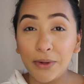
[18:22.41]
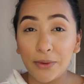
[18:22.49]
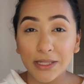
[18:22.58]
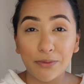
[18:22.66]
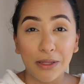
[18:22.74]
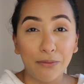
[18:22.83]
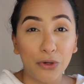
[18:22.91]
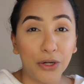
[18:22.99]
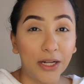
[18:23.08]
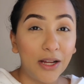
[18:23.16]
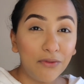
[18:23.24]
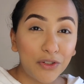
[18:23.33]
I want something
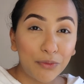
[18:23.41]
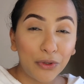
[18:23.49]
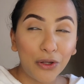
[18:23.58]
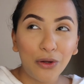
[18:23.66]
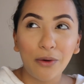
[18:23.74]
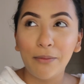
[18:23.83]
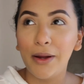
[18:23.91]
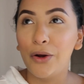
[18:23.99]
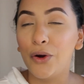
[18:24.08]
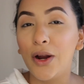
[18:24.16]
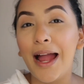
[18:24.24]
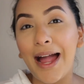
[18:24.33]
more comfortable, a
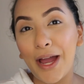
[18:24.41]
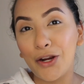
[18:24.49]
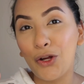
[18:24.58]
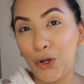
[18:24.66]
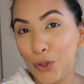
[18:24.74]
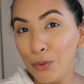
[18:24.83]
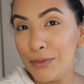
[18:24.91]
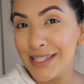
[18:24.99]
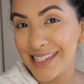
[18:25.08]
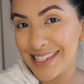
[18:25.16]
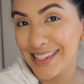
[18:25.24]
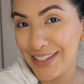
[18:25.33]
more at-home
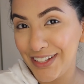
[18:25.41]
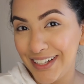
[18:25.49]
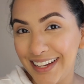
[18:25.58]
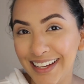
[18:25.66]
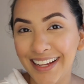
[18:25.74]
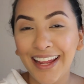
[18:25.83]
look.